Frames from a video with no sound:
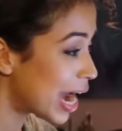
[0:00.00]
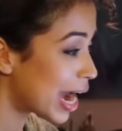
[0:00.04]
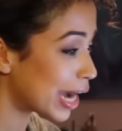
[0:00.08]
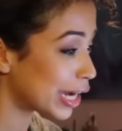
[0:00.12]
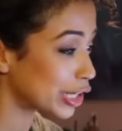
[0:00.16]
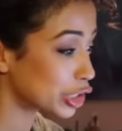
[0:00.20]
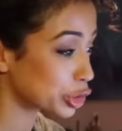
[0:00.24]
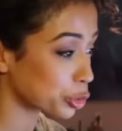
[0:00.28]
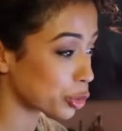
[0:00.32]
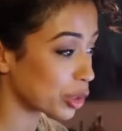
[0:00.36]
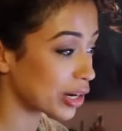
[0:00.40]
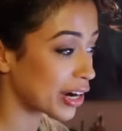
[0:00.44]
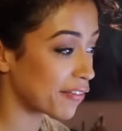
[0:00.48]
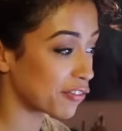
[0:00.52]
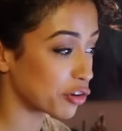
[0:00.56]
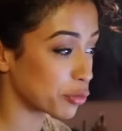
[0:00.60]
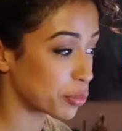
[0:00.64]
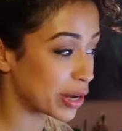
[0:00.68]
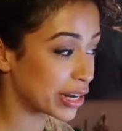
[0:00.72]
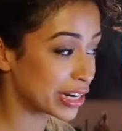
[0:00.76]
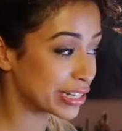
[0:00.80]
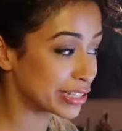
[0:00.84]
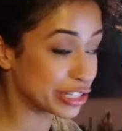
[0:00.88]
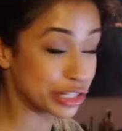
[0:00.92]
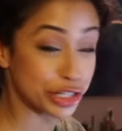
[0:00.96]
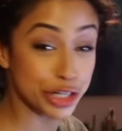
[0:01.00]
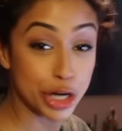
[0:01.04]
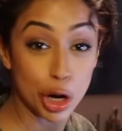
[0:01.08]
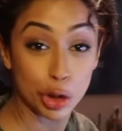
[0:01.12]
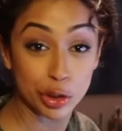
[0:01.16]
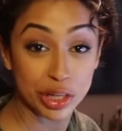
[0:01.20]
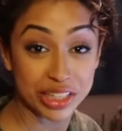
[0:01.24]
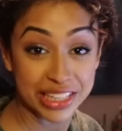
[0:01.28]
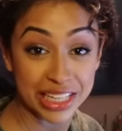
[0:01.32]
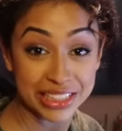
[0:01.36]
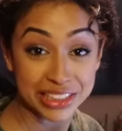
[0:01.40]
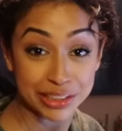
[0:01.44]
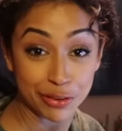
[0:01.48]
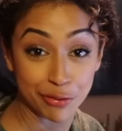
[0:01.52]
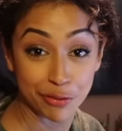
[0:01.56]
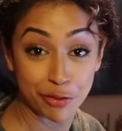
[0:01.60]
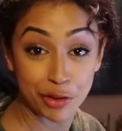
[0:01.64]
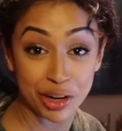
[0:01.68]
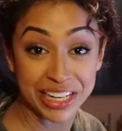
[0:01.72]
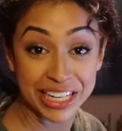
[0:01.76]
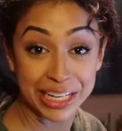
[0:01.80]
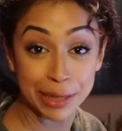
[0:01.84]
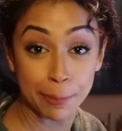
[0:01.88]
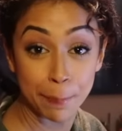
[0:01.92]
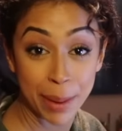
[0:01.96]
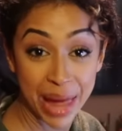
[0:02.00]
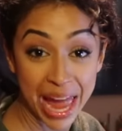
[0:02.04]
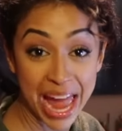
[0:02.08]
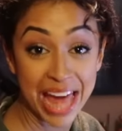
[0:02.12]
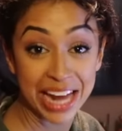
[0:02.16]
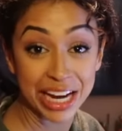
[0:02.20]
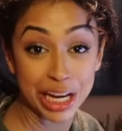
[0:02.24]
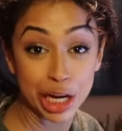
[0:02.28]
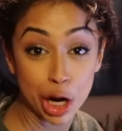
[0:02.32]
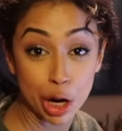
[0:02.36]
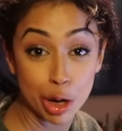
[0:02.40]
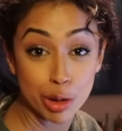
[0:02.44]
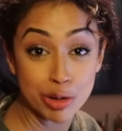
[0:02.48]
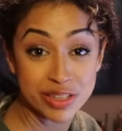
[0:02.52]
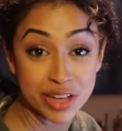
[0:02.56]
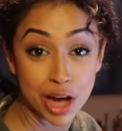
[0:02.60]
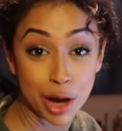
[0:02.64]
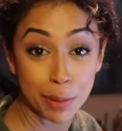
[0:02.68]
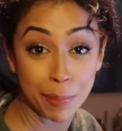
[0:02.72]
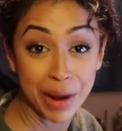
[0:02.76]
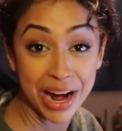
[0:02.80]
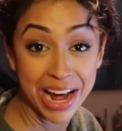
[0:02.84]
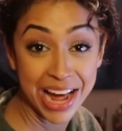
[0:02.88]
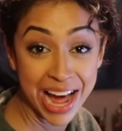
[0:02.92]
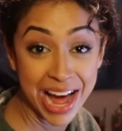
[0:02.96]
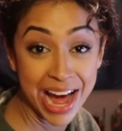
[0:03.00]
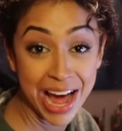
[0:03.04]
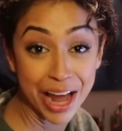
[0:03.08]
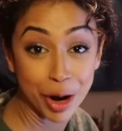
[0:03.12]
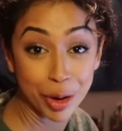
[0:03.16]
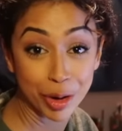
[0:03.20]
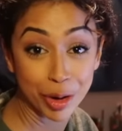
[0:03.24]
I just want everybody to know that that's a freaking pantyhose on my head,